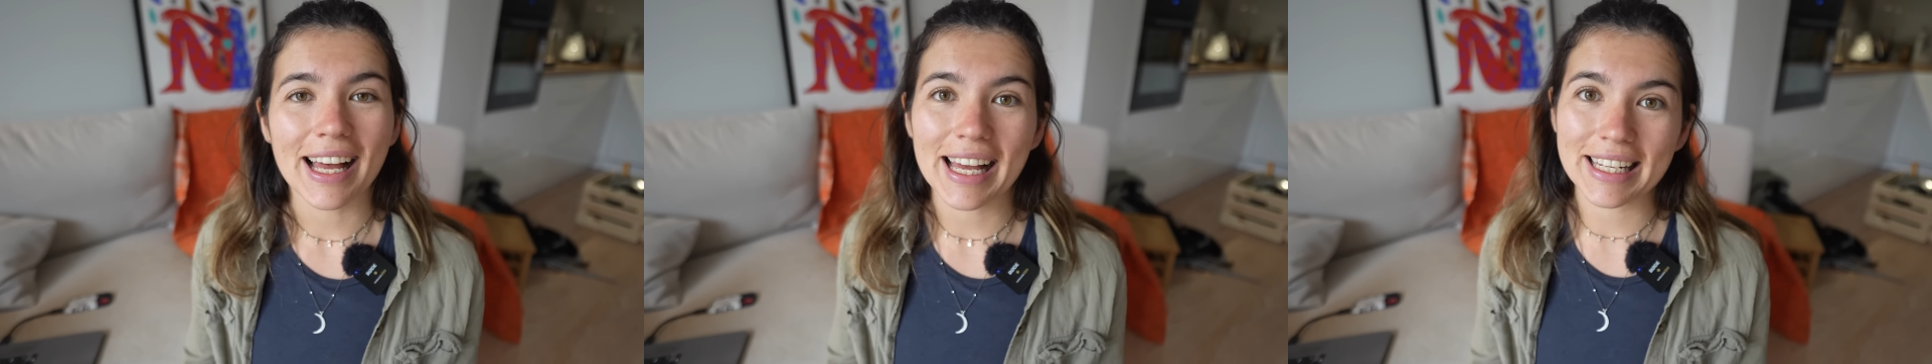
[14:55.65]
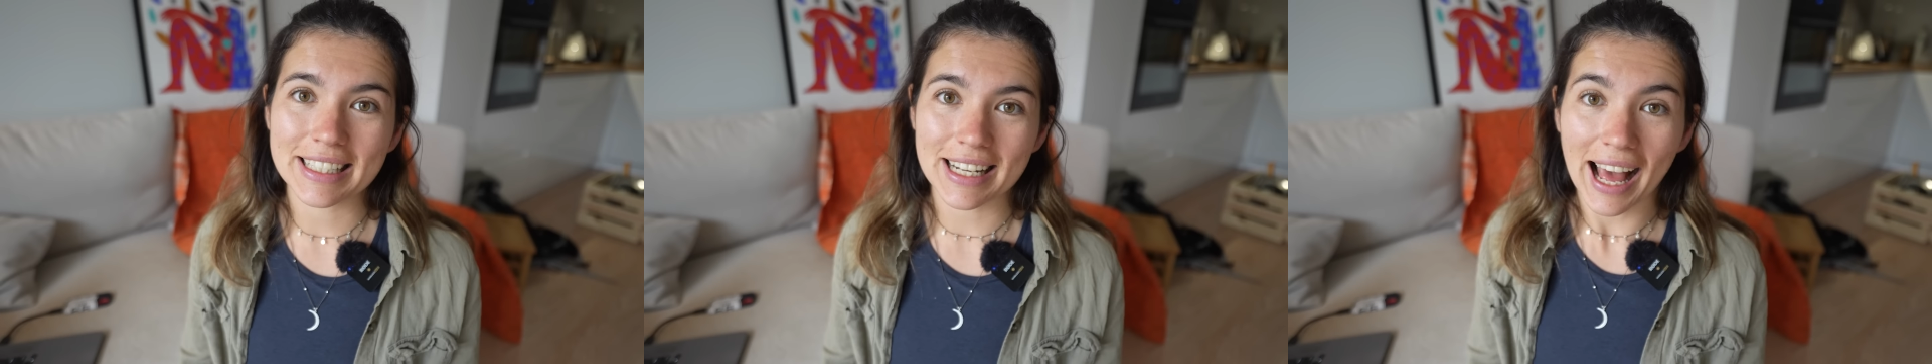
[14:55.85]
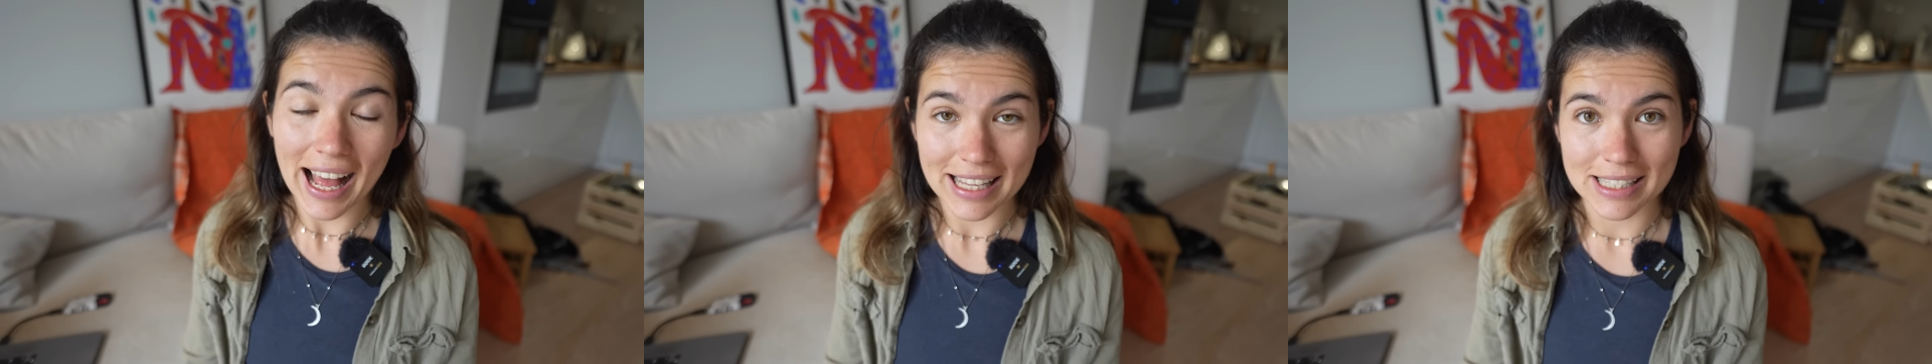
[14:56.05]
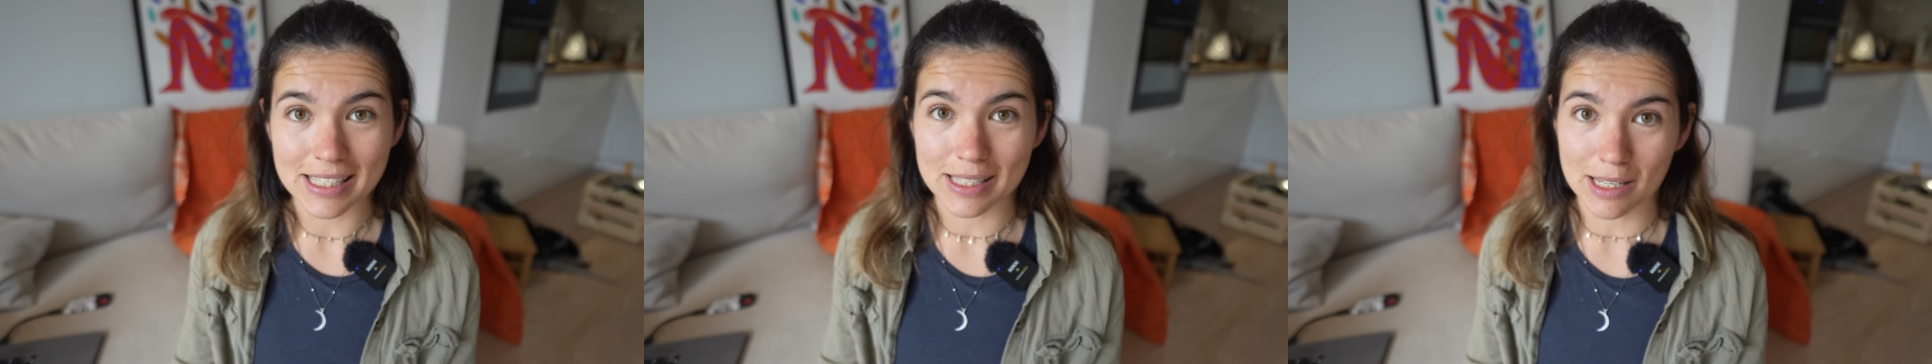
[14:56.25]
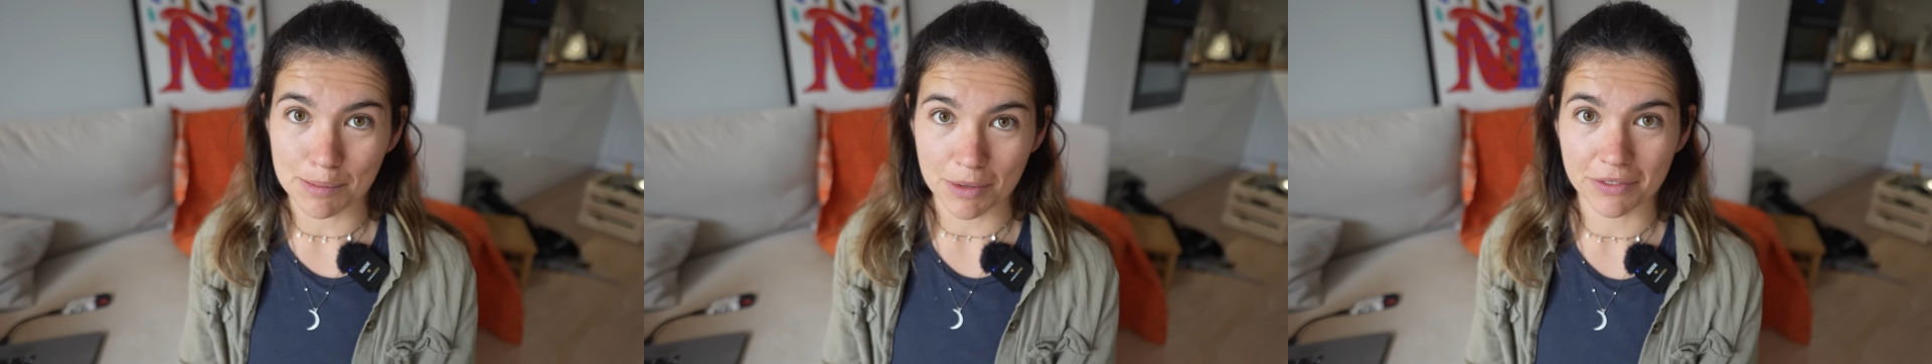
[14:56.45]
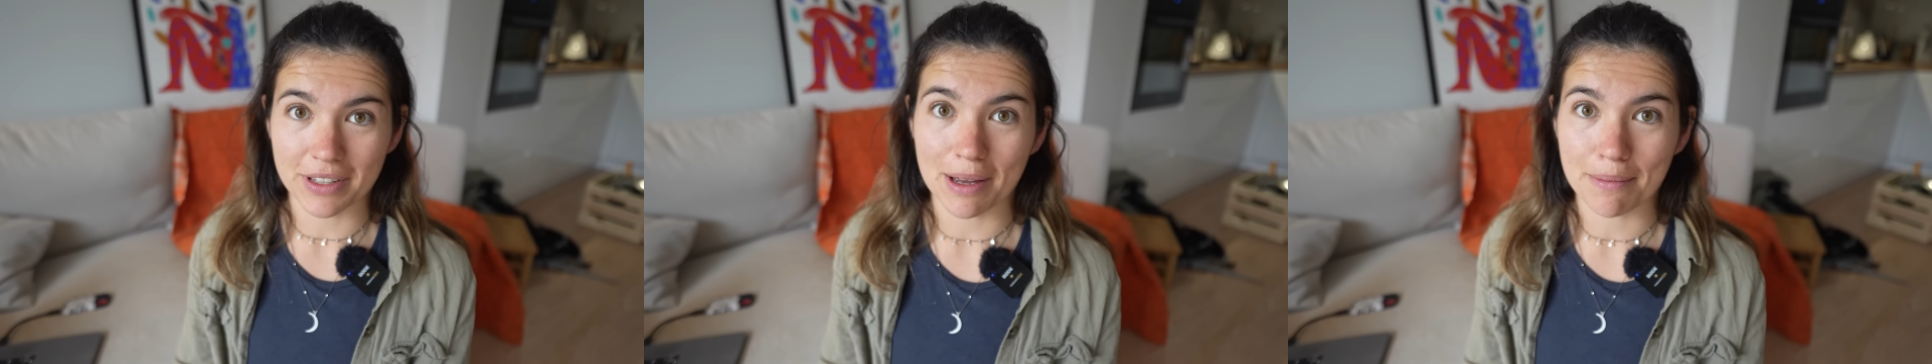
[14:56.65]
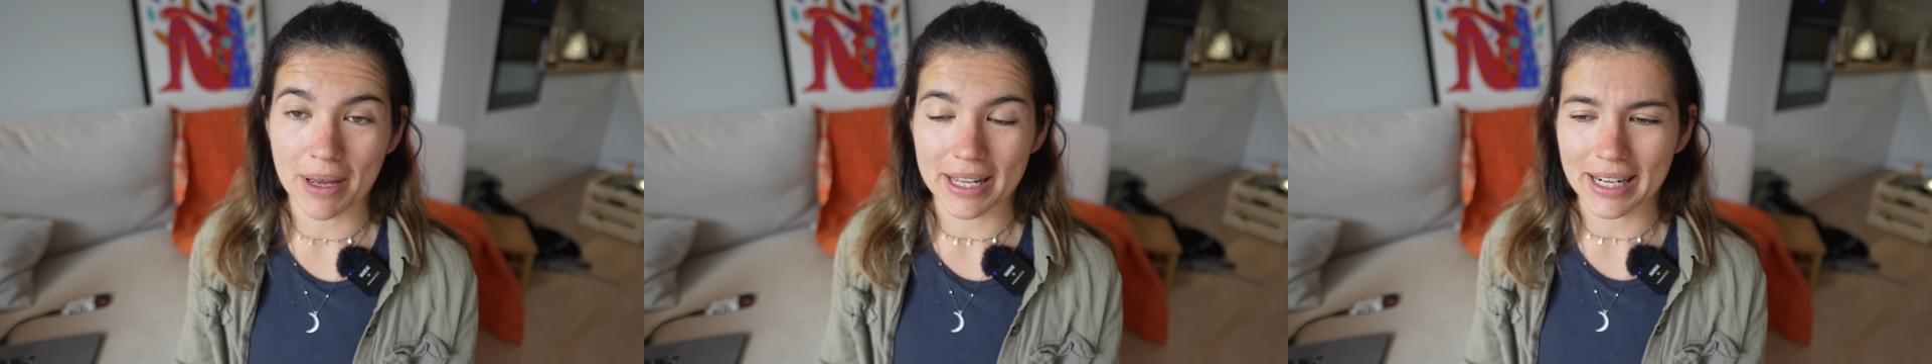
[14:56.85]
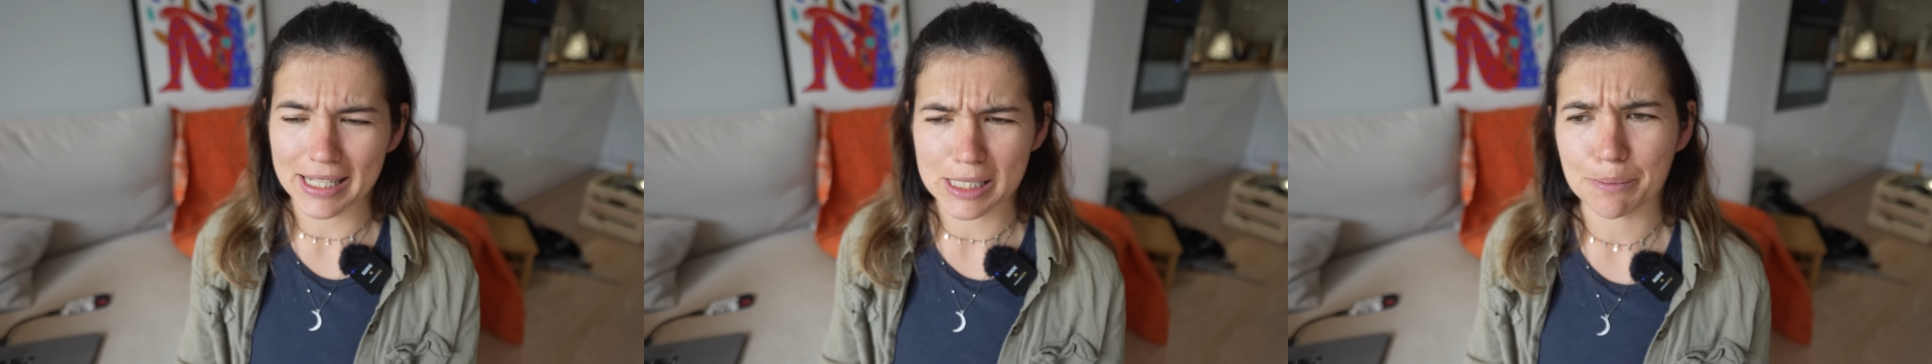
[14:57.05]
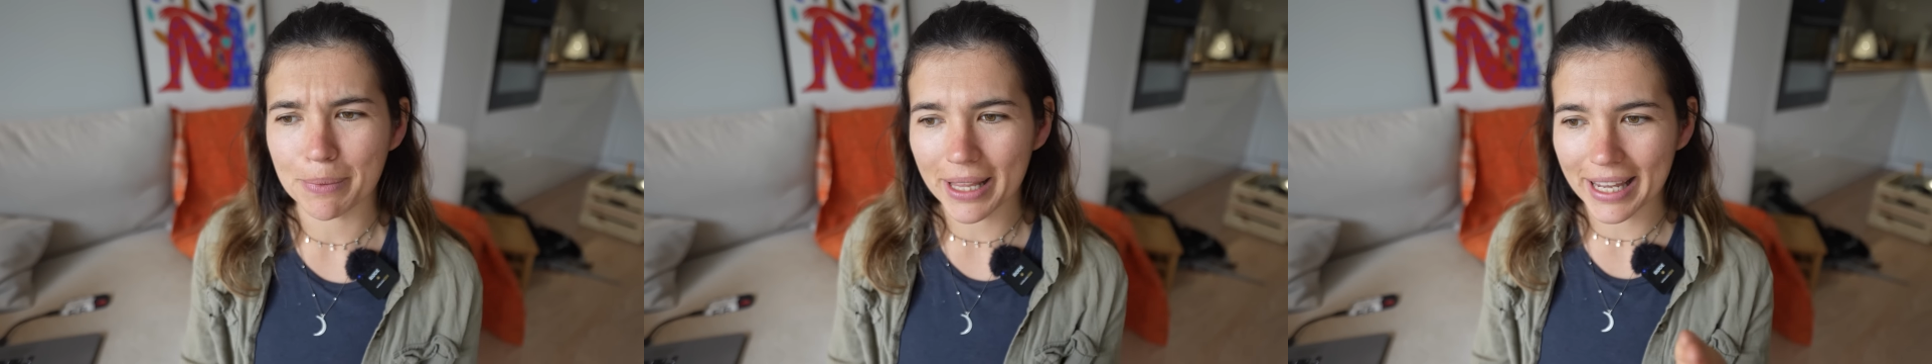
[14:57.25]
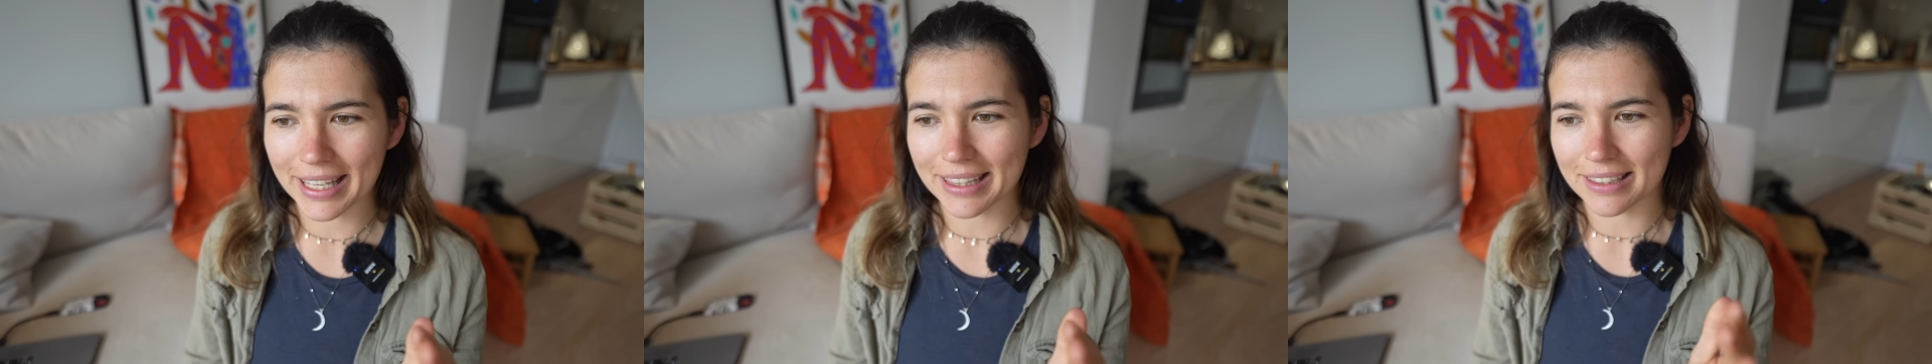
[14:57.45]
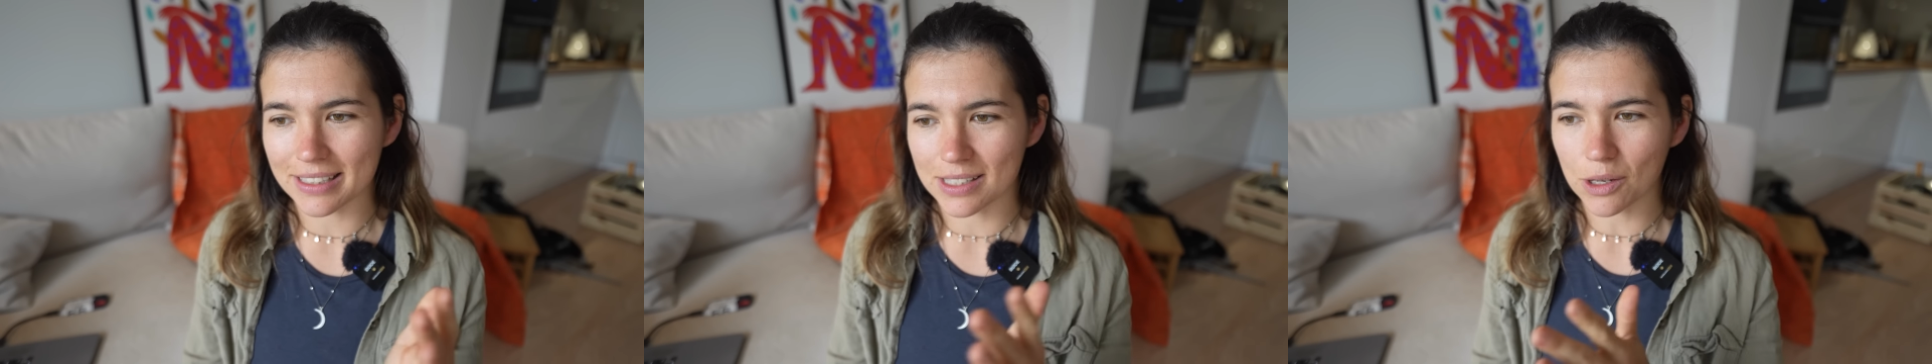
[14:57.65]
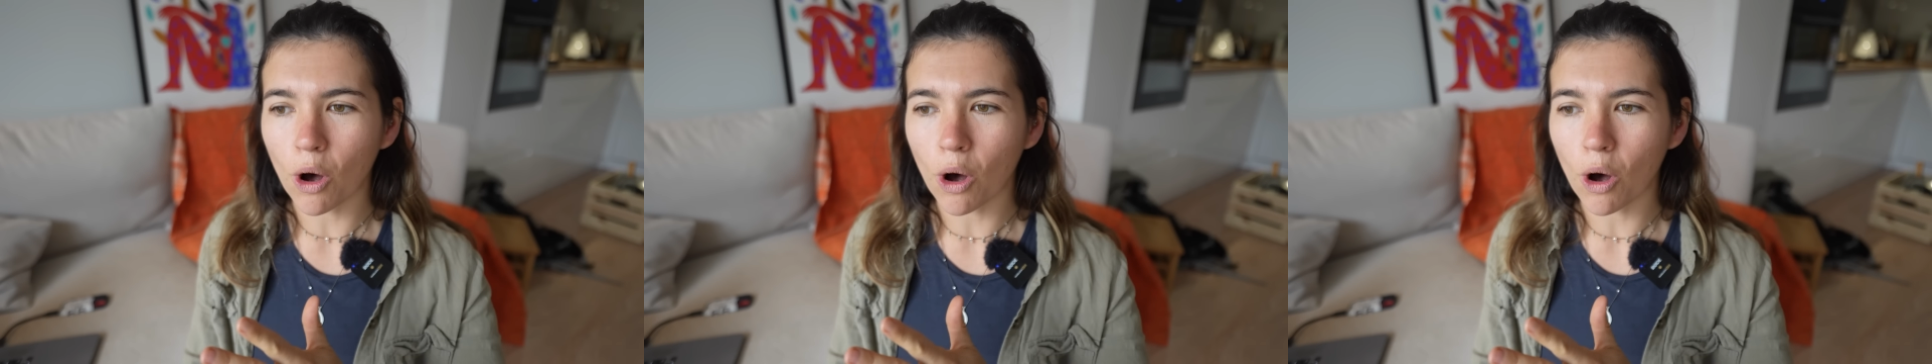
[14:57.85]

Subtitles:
and answer some of them and explain this